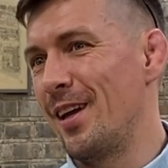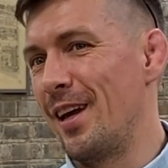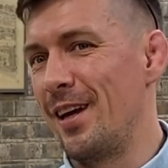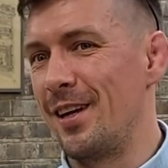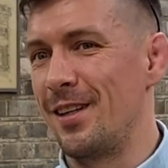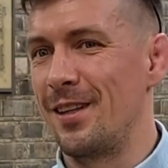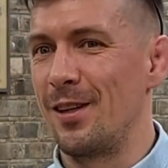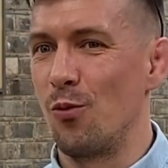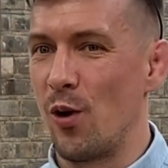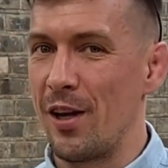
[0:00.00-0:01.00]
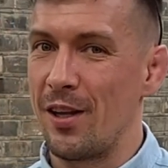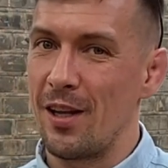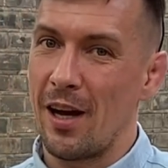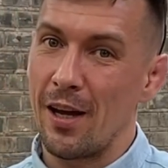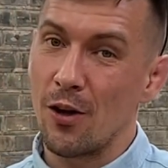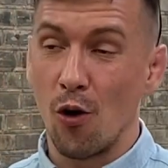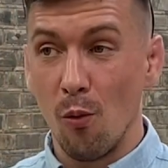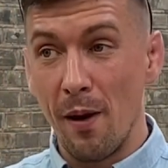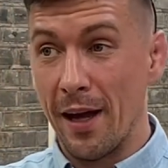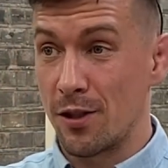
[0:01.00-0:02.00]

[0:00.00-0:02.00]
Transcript: And when I go back